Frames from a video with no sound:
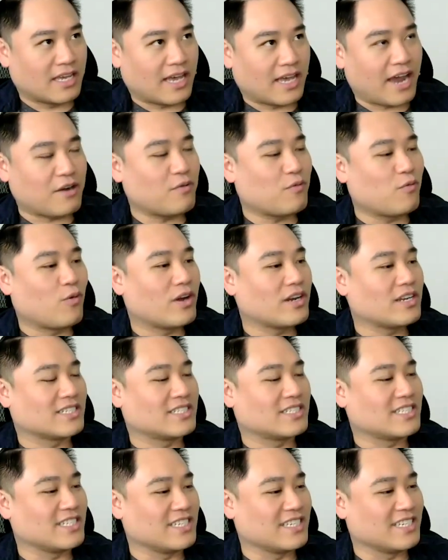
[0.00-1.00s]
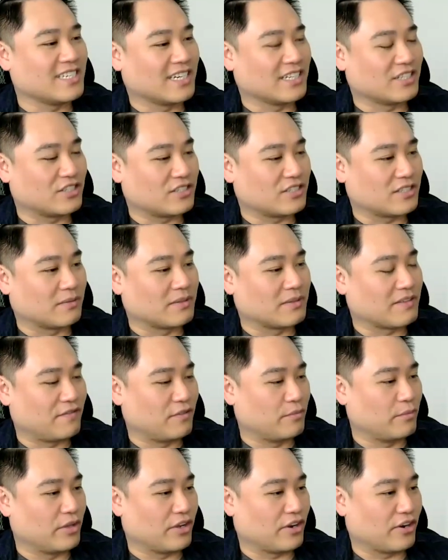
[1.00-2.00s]
don't want to see something
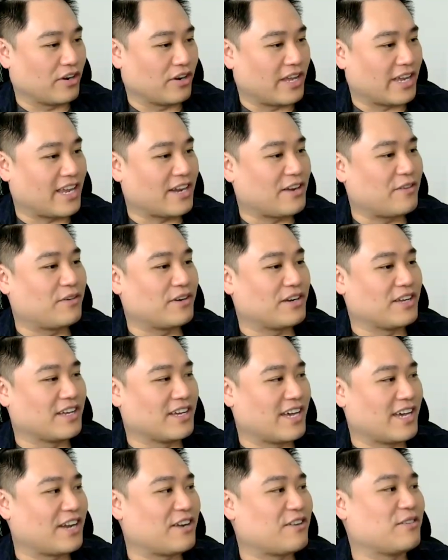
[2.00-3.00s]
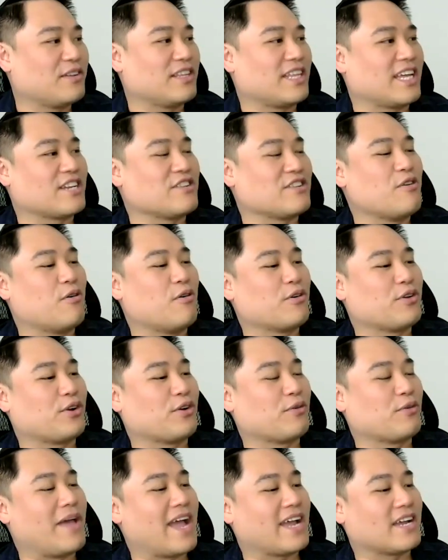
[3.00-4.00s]
familiar. Like I don't want to like know your
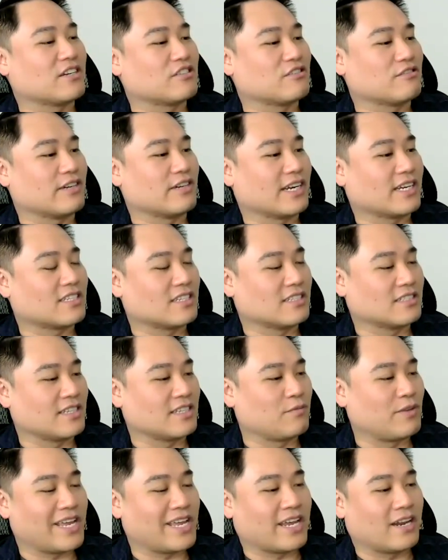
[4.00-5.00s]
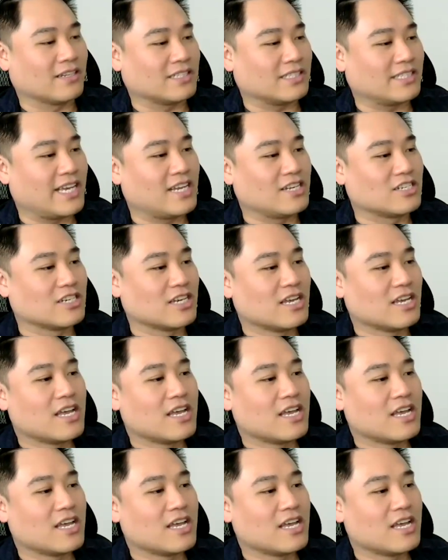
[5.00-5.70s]
bag of tricks, because then when I get on stage,